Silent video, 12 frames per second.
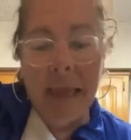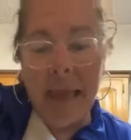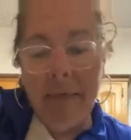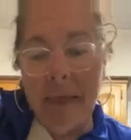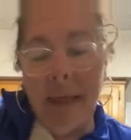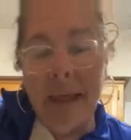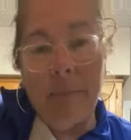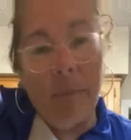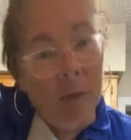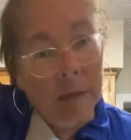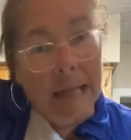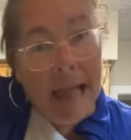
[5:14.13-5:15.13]
and then I
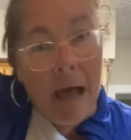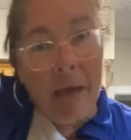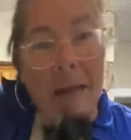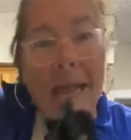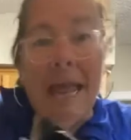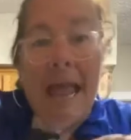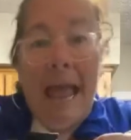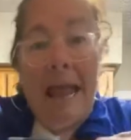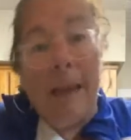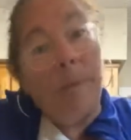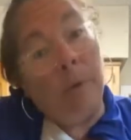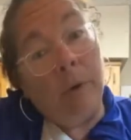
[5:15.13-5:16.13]
pulled it out and
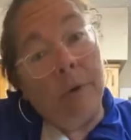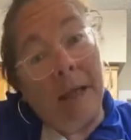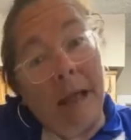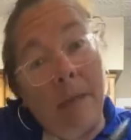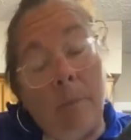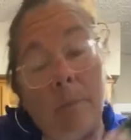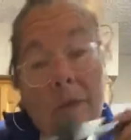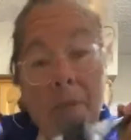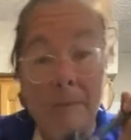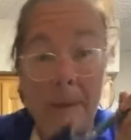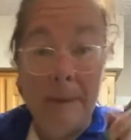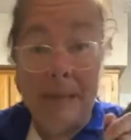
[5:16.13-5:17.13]
I broke it up
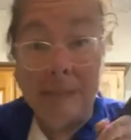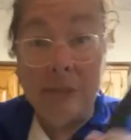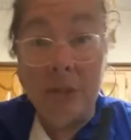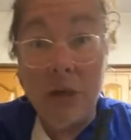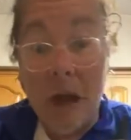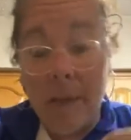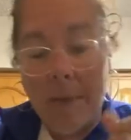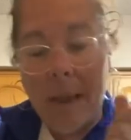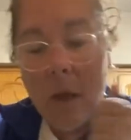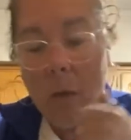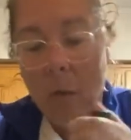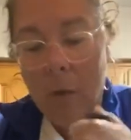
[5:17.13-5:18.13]
with my mix and chop.
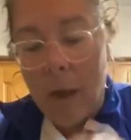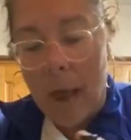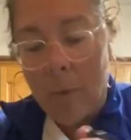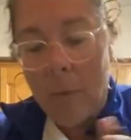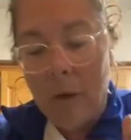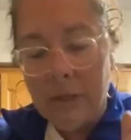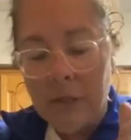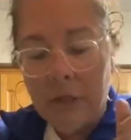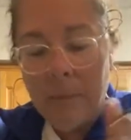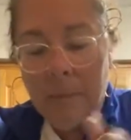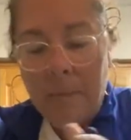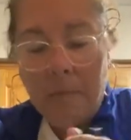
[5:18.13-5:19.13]
Now, I want
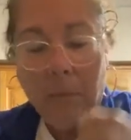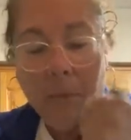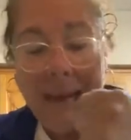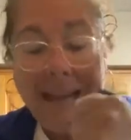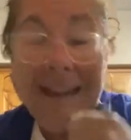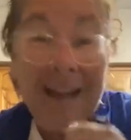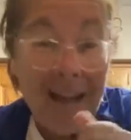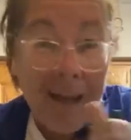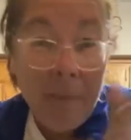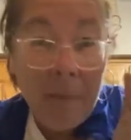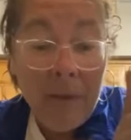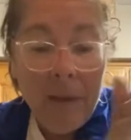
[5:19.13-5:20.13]
you to break it
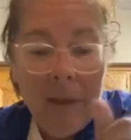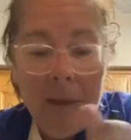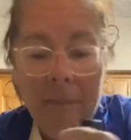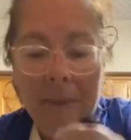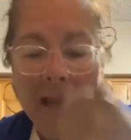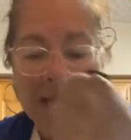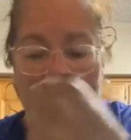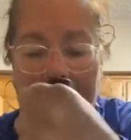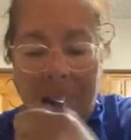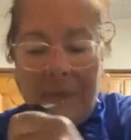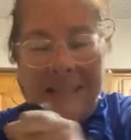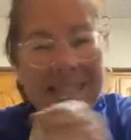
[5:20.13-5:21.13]
up because
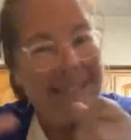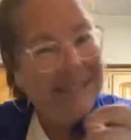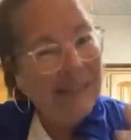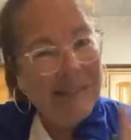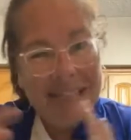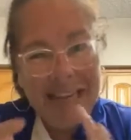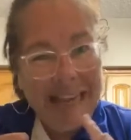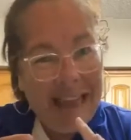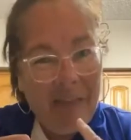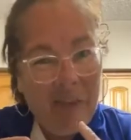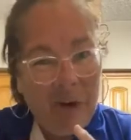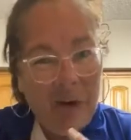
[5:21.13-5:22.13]
if it's still
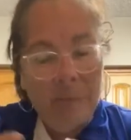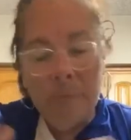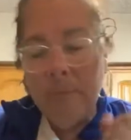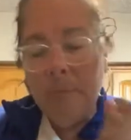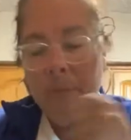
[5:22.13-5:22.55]
together,